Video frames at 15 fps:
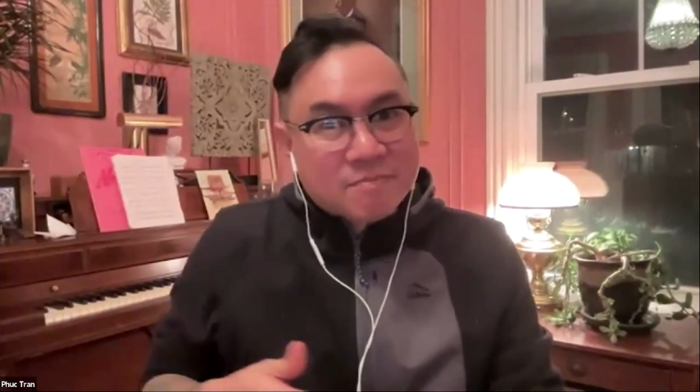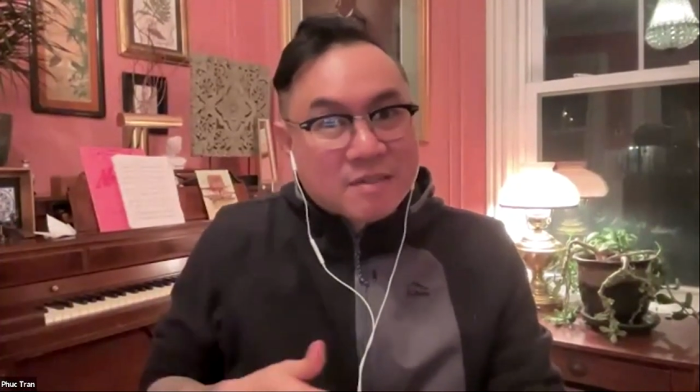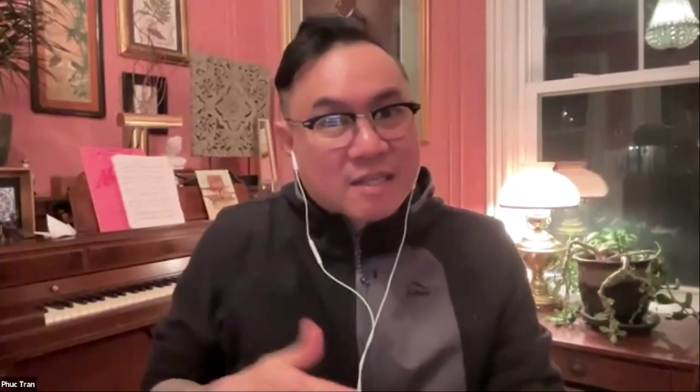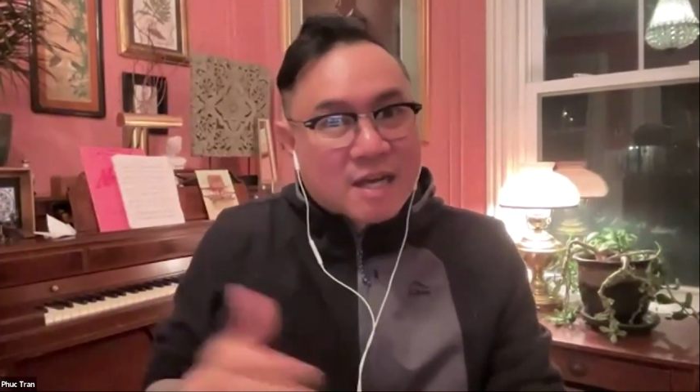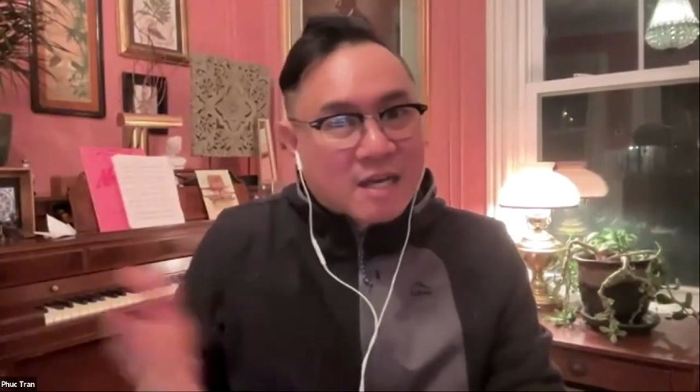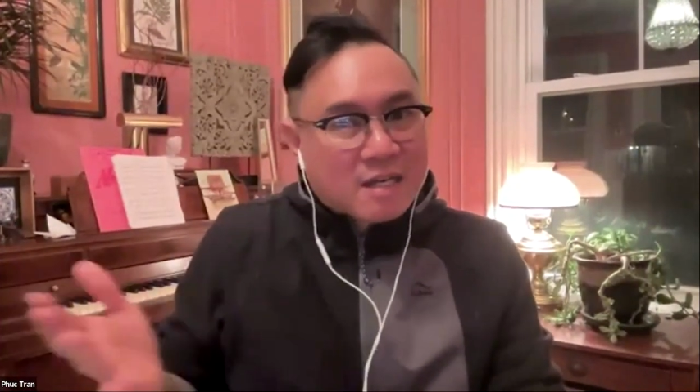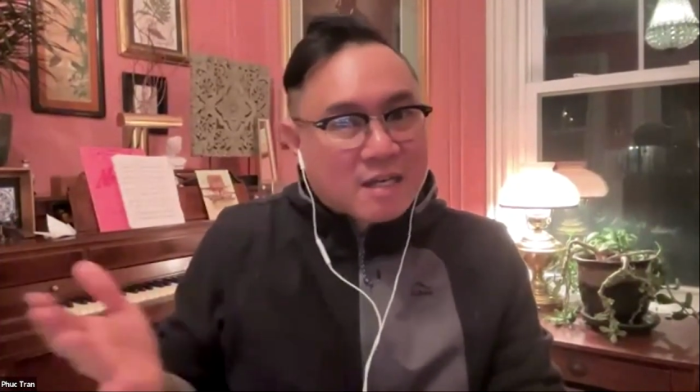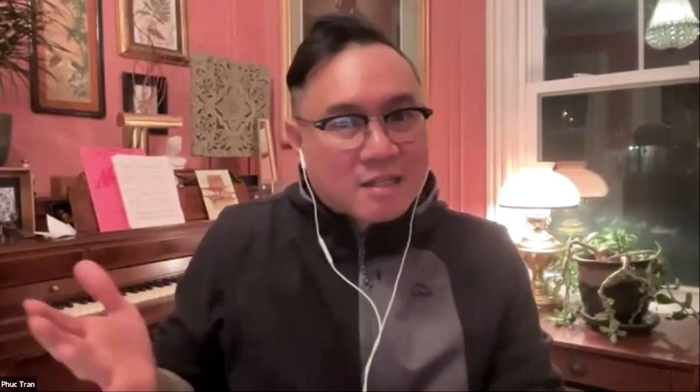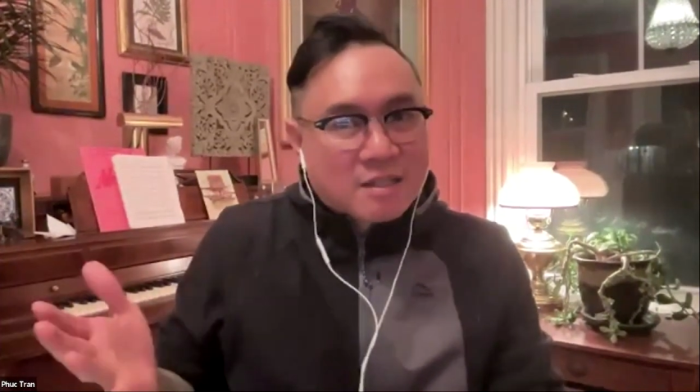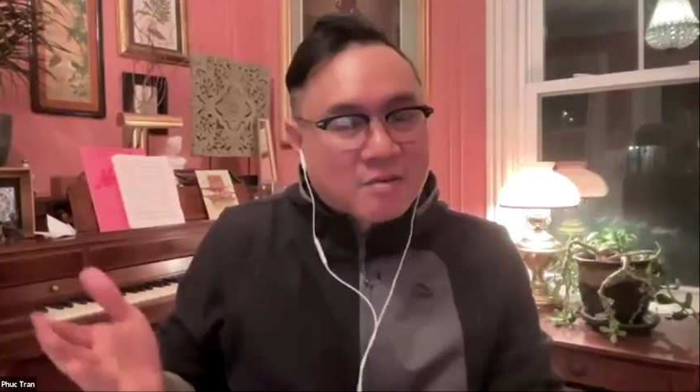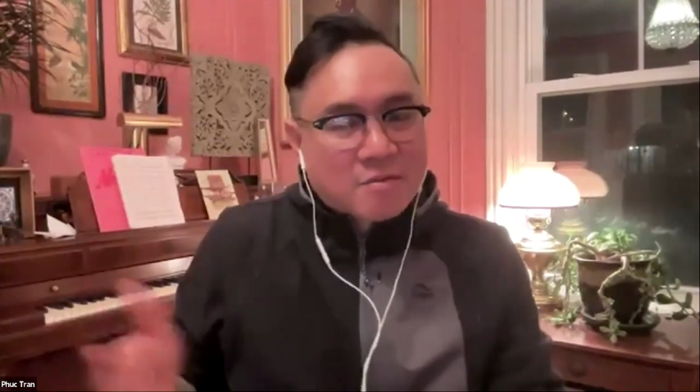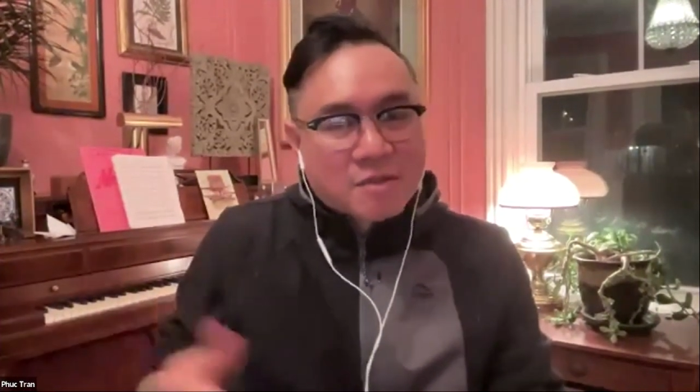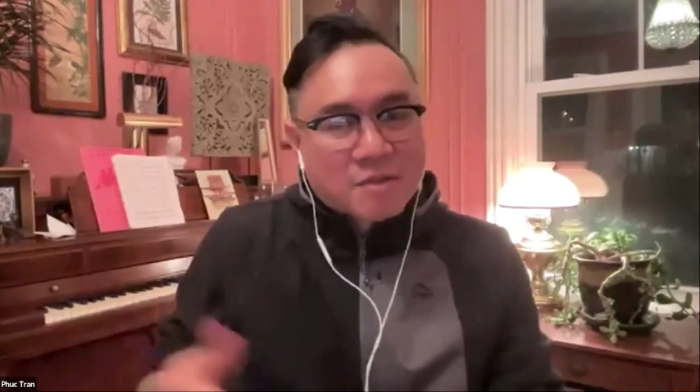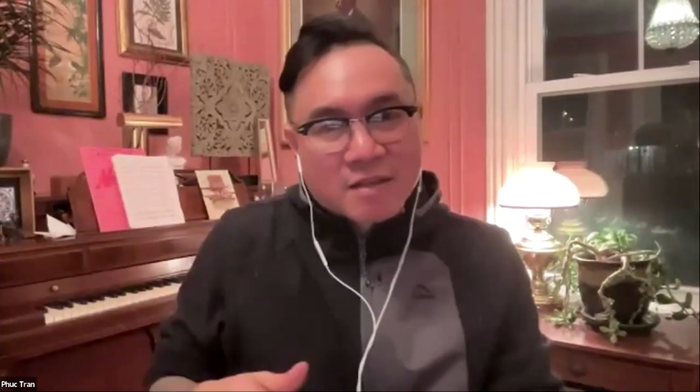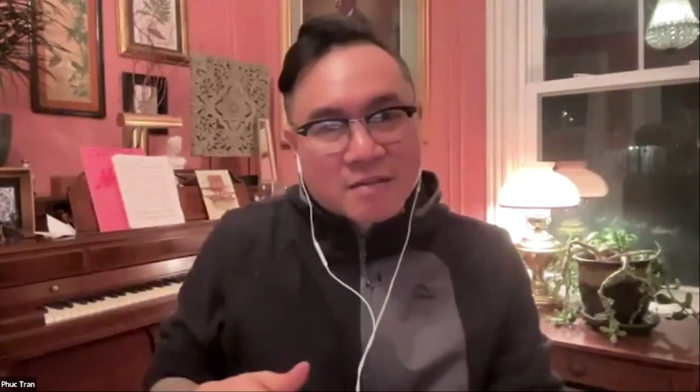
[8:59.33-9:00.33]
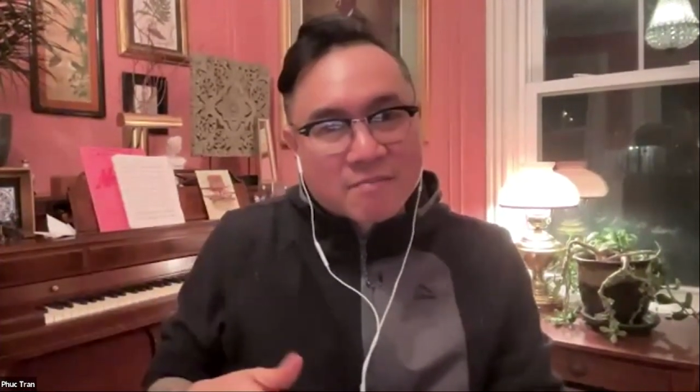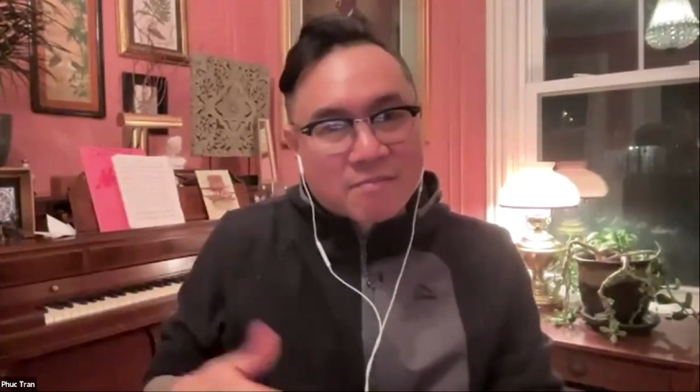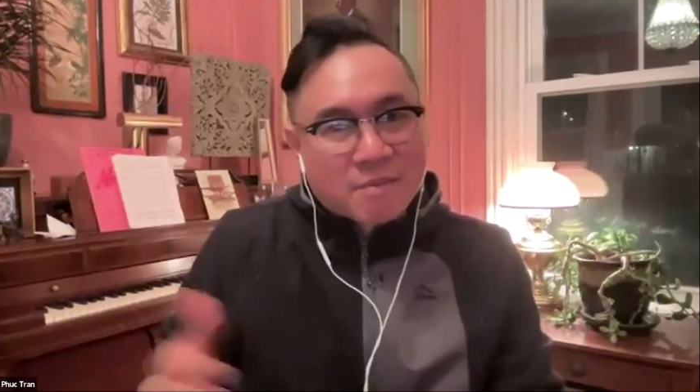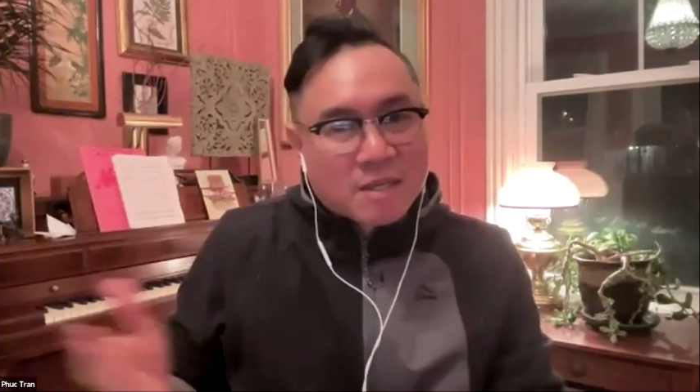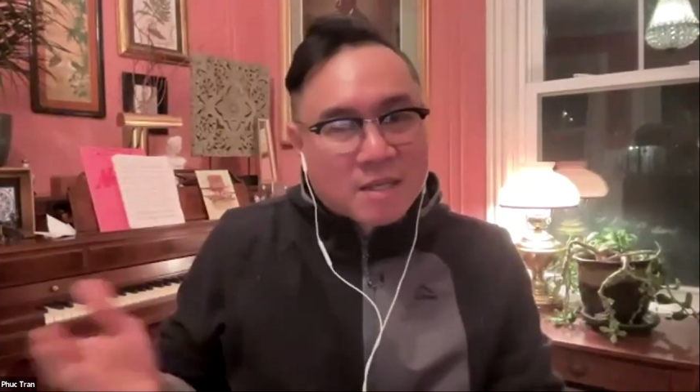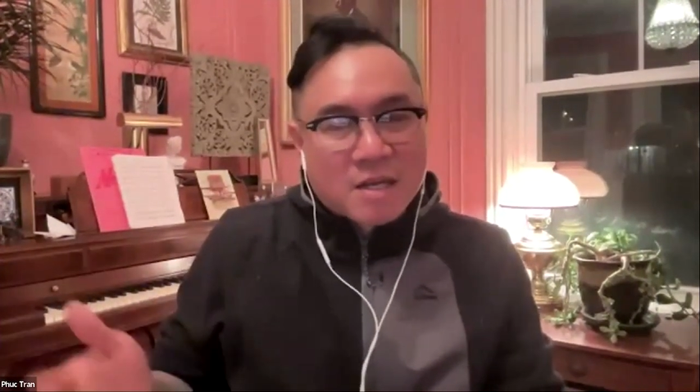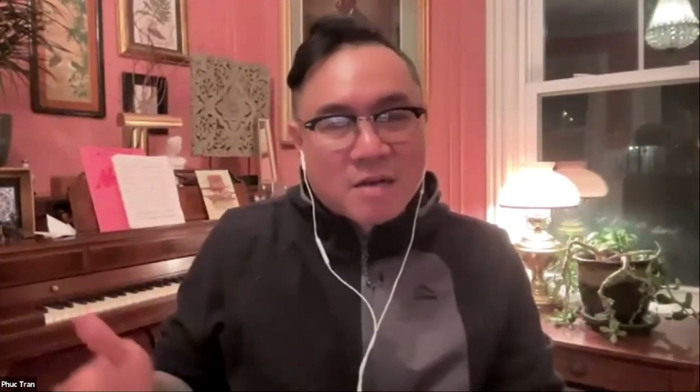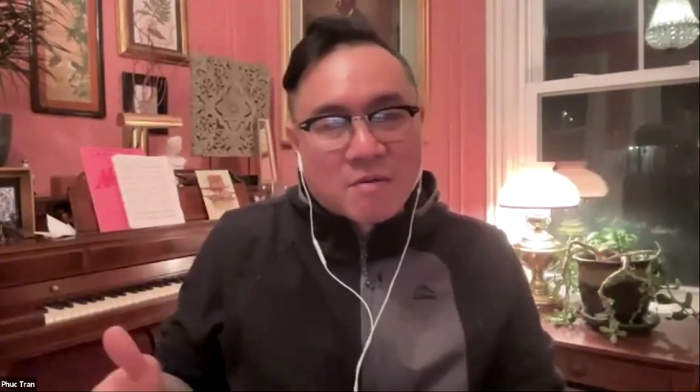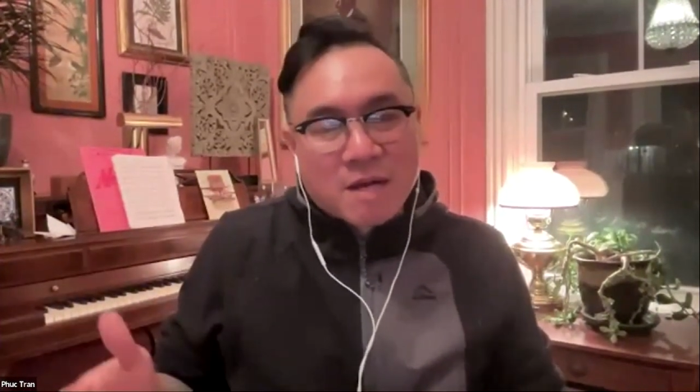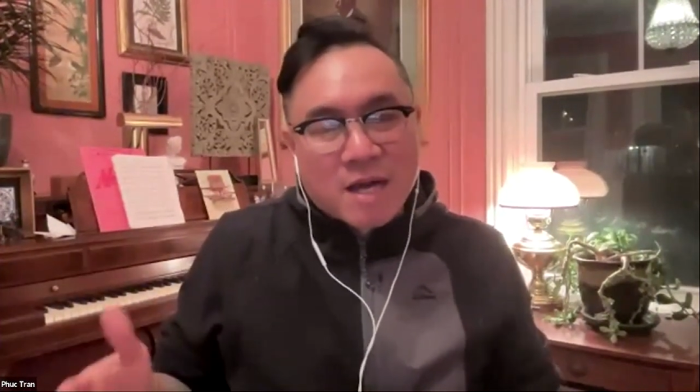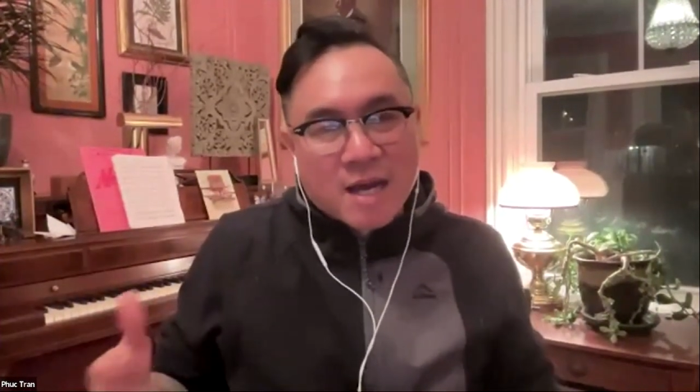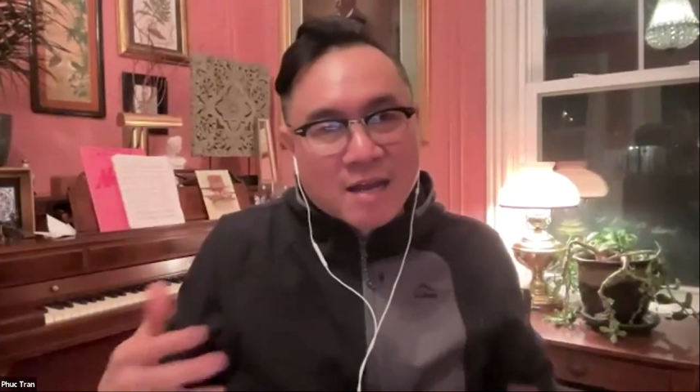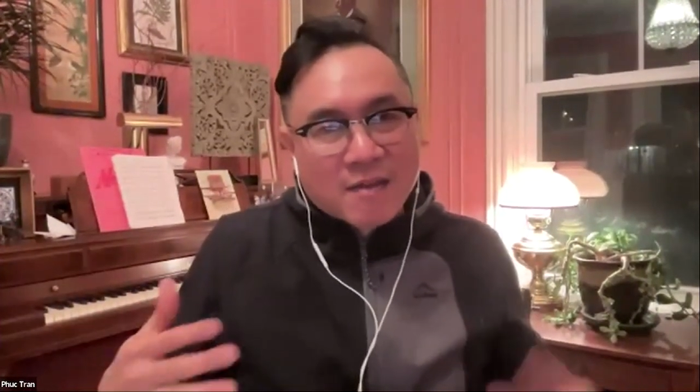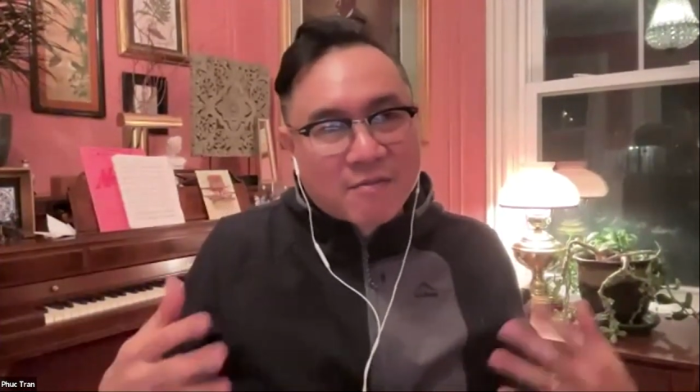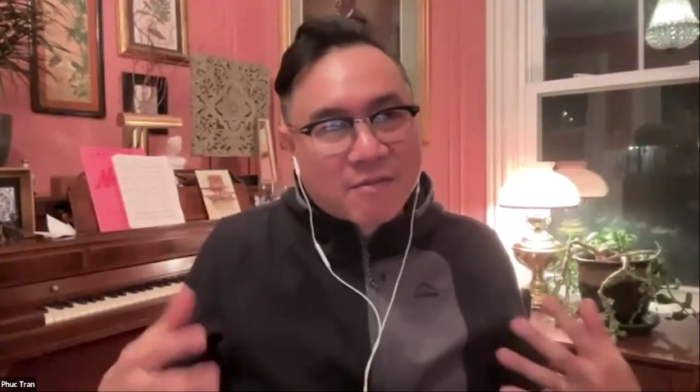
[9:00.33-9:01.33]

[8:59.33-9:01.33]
not alone. They, you know, I